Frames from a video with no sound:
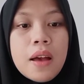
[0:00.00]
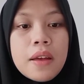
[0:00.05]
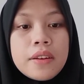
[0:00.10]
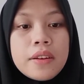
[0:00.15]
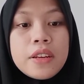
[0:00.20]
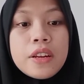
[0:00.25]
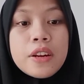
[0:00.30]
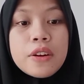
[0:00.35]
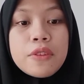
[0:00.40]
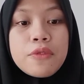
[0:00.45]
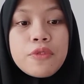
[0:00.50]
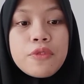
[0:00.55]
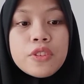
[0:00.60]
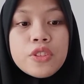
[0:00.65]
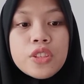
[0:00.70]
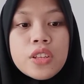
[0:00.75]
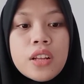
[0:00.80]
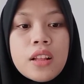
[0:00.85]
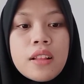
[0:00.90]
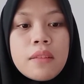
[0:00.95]

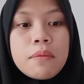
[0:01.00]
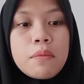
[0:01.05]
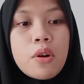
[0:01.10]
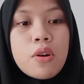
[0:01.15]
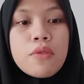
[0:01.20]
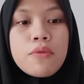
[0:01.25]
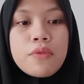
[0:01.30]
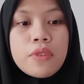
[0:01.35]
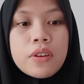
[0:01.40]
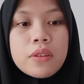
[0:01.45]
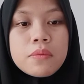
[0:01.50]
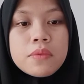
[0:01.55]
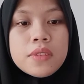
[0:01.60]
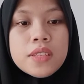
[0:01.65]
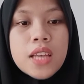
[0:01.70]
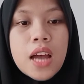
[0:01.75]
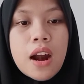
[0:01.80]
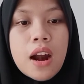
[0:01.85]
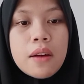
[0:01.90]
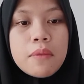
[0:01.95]
Derivational morphemes
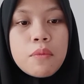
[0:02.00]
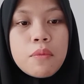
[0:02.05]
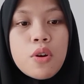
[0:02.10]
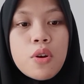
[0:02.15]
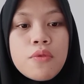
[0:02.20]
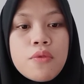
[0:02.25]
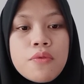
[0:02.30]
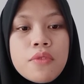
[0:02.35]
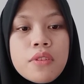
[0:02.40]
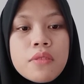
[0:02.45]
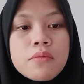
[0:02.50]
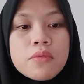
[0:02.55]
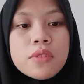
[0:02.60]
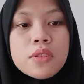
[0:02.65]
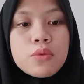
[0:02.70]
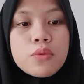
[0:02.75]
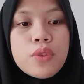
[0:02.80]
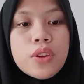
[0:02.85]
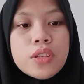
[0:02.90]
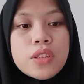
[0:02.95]
are morphemes
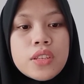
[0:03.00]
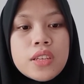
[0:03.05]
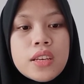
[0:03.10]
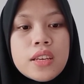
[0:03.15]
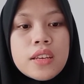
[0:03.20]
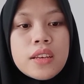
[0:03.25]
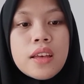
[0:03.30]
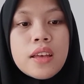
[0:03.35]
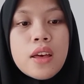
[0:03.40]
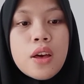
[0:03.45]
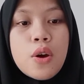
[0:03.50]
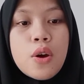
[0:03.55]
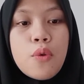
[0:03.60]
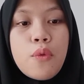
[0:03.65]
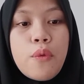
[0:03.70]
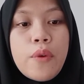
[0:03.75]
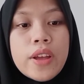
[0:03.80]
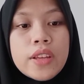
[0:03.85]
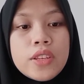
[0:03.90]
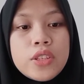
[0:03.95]

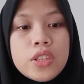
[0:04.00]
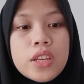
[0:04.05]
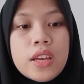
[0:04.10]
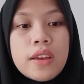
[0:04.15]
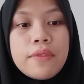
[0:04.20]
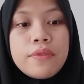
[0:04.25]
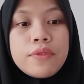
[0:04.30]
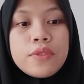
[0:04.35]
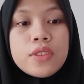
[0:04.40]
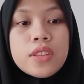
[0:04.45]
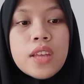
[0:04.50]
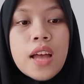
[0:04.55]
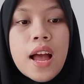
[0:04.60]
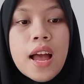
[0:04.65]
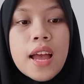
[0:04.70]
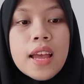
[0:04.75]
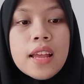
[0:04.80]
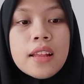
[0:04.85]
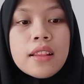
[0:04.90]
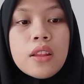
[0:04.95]
which if
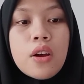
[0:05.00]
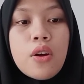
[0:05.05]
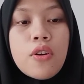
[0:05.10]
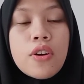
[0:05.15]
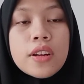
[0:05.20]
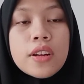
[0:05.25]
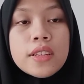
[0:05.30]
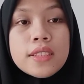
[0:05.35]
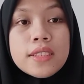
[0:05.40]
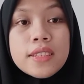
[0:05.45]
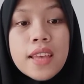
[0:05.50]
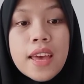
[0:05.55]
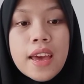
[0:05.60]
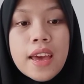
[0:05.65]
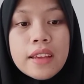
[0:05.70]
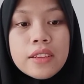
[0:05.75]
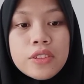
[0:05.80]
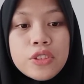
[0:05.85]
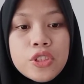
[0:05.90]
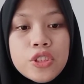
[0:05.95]
tied or
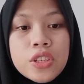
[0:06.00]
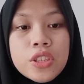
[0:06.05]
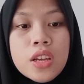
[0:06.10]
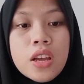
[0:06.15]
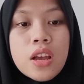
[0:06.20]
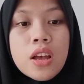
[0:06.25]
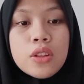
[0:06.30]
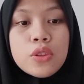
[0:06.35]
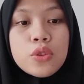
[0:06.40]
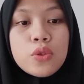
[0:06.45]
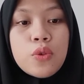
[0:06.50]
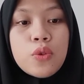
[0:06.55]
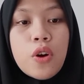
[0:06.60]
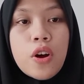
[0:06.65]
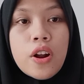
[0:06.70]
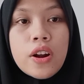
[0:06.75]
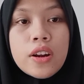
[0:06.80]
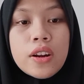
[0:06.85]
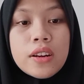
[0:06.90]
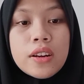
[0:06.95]
attached to
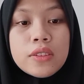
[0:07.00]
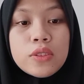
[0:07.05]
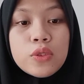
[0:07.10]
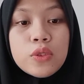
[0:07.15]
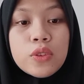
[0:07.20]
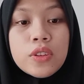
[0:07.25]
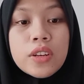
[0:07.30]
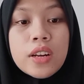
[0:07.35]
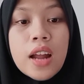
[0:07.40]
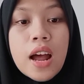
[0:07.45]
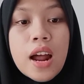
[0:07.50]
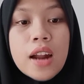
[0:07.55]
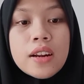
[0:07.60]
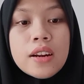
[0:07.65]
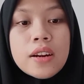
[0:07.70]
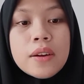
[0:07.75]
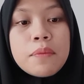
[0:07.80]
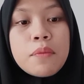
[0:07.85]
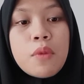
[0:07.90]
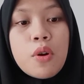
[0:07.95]

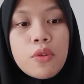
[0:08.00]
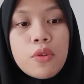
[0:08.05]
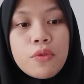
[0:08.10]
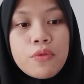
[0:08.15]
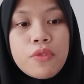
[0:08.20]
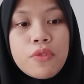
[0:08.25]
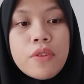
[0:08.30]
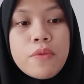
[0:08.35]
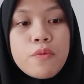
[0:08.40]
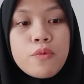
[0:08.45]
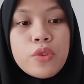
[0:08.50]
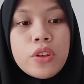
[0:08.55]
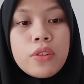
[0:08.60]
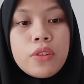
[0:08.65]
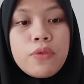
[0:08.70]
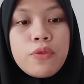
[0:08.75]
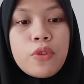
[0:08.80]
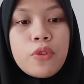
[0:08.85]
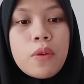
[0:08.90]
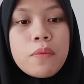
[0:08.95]
another morpheme will
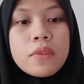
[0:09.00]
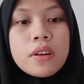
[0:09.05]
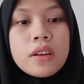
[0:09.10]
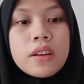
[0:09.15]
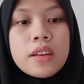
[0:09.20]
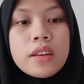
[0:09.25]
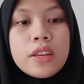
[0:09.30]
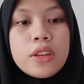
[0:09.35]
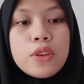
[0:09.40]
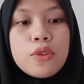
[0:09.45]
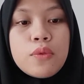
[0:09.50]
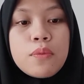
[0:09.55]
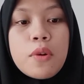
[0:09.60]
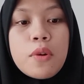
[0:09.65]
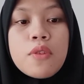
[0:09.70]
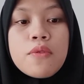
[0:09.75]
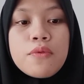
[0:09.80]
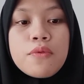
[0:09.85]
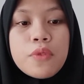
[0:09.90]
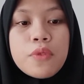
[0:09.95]
form a new
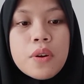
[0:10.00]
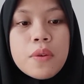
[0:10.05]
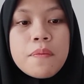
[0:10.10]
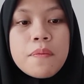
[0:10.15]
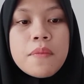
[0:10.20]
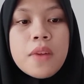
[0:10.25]
morpheme